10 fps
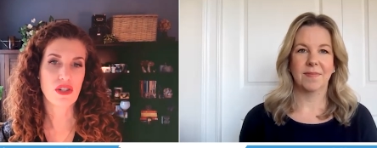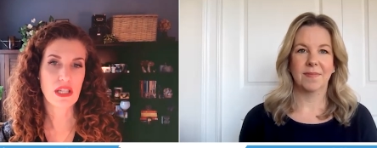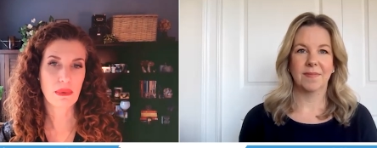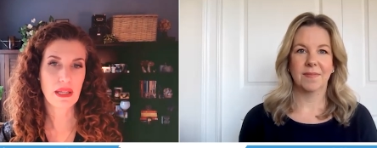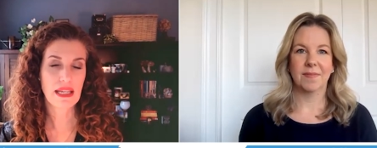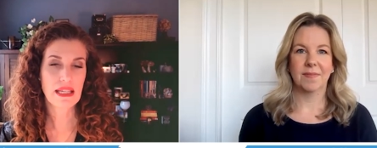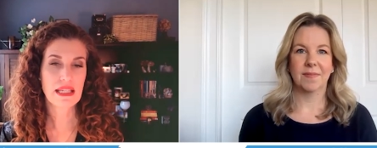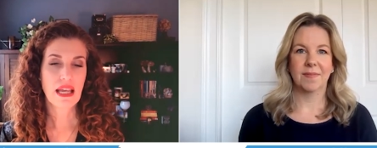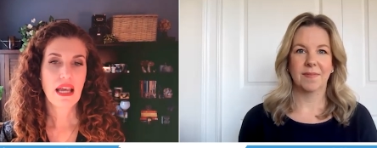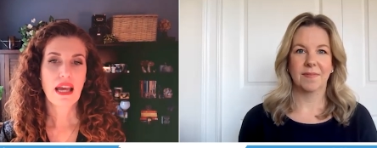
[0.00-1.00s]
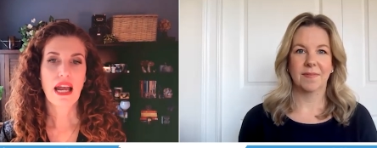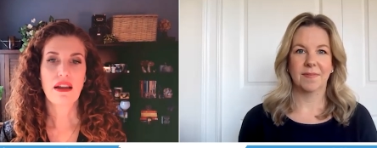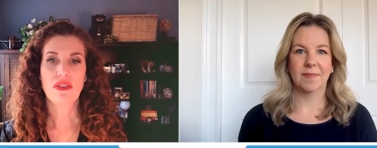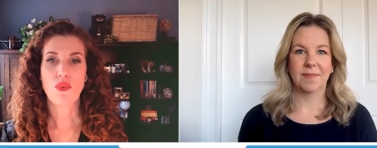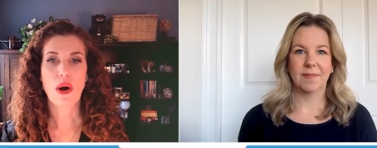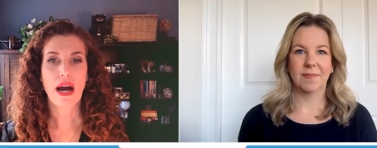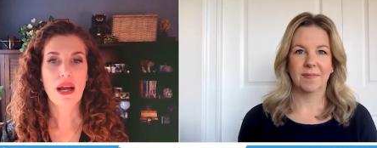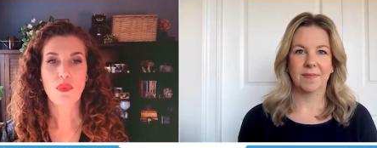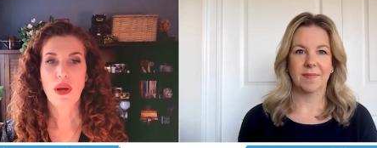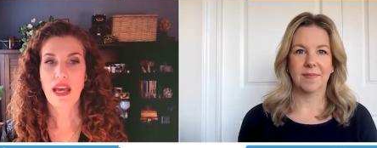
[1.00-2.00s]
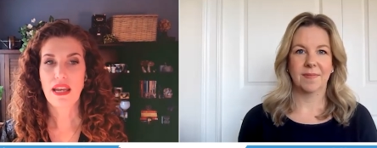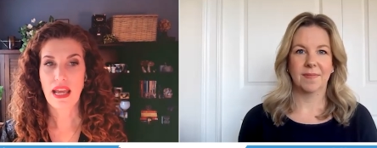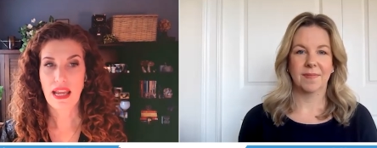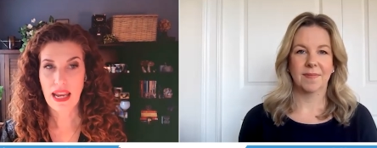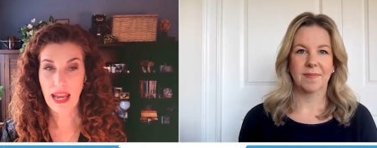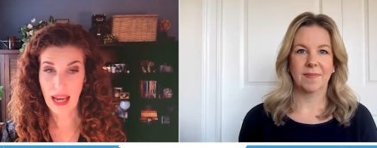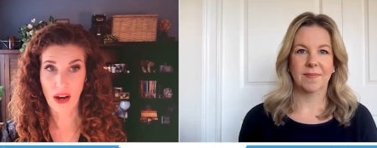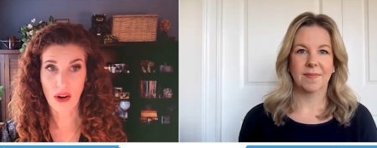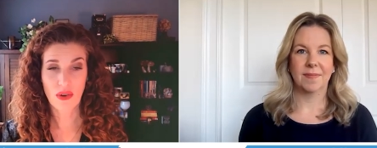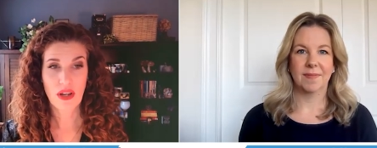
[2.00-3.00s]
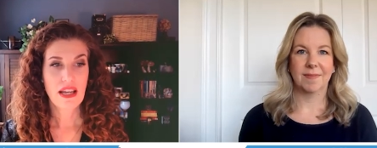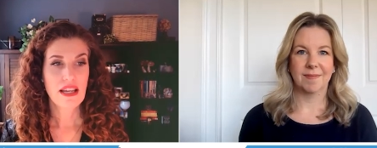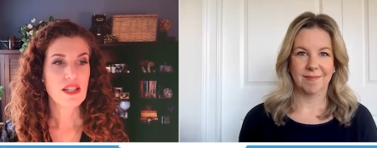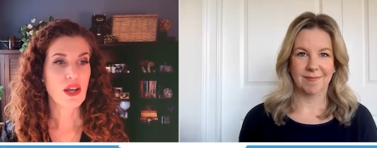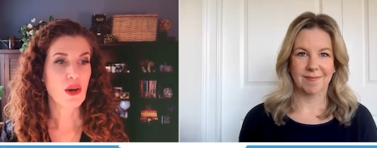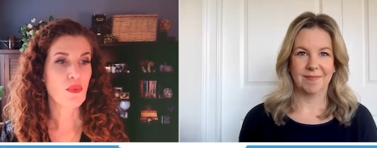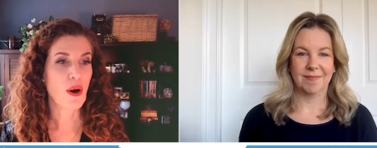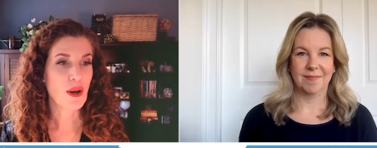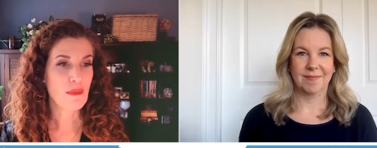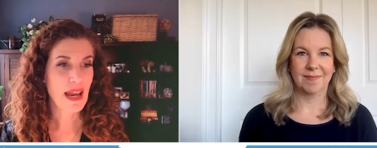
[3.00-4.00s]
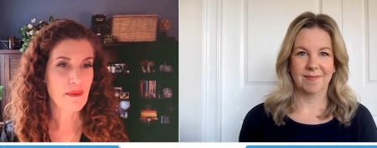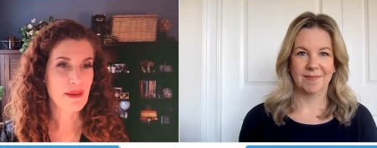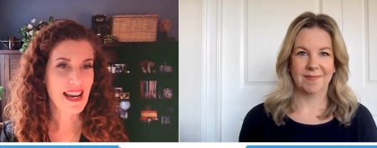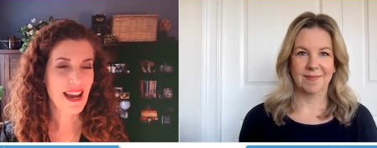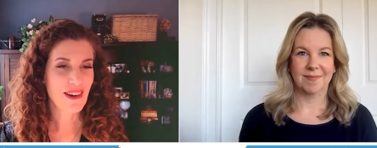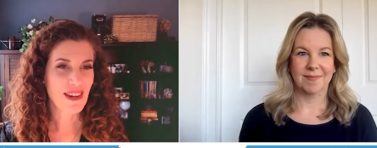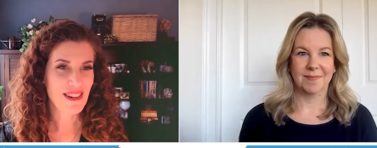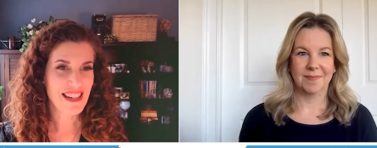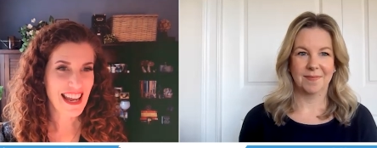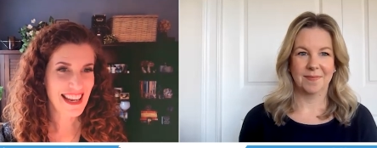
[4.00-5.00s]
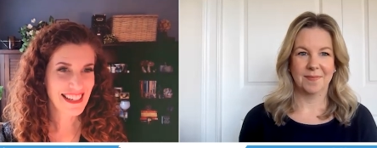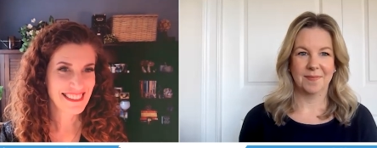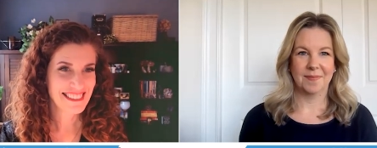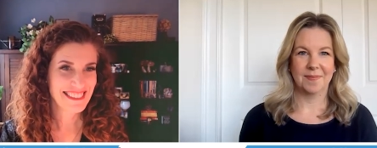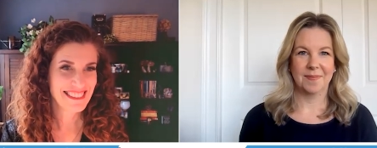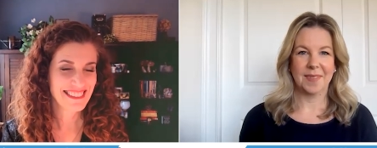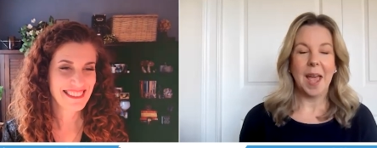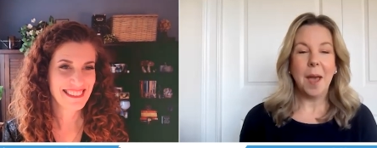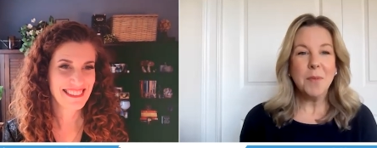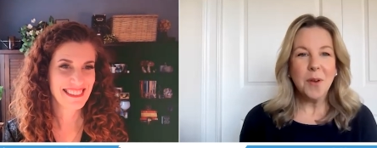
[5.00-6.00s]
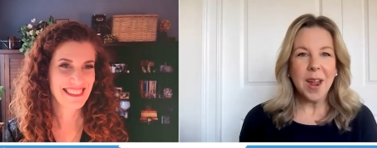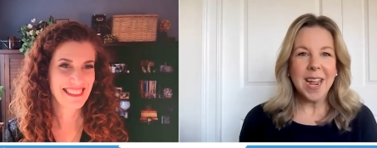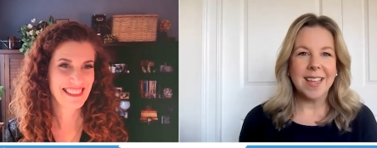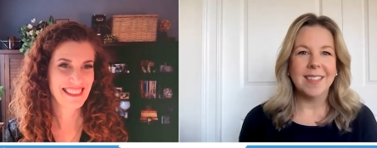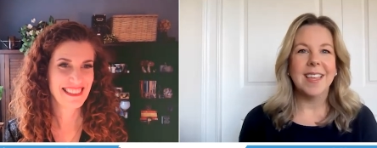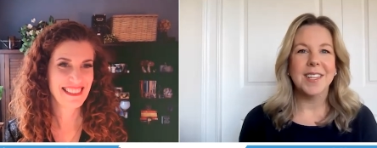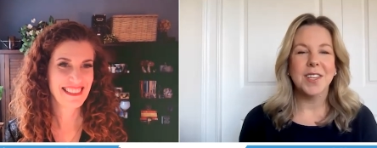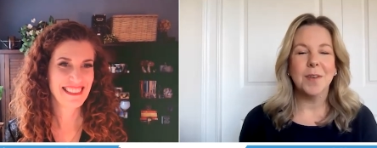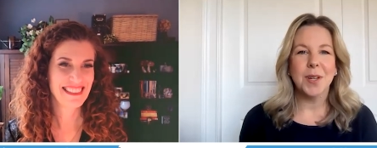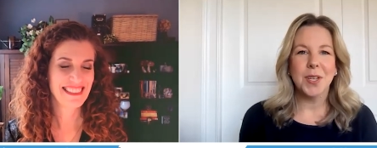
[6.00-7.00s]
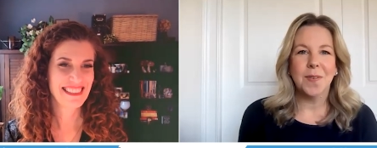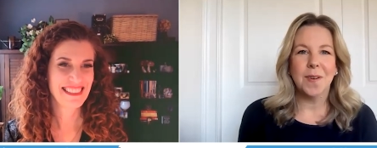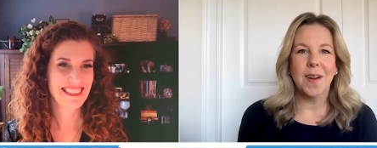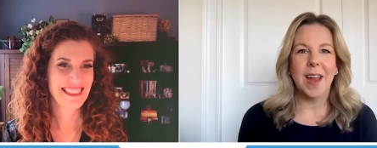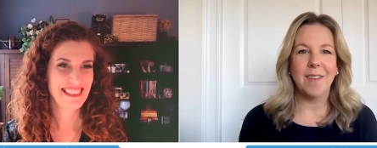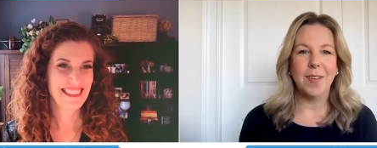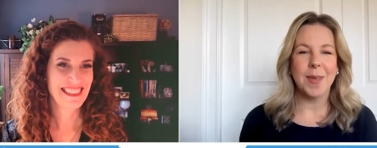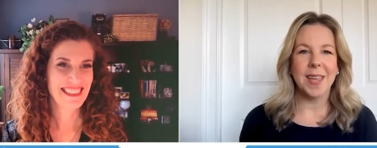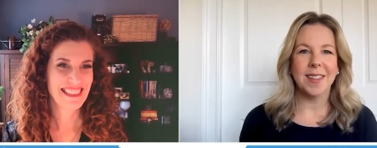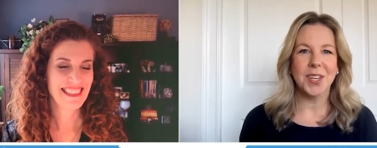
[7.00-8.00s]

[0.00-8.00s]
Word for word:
Speaker 1: and your siblings, kind of the why, when, and how. So, welcome, Cameron. How are you today?
Speaker 2: I'm great. Thanks so much for having me on the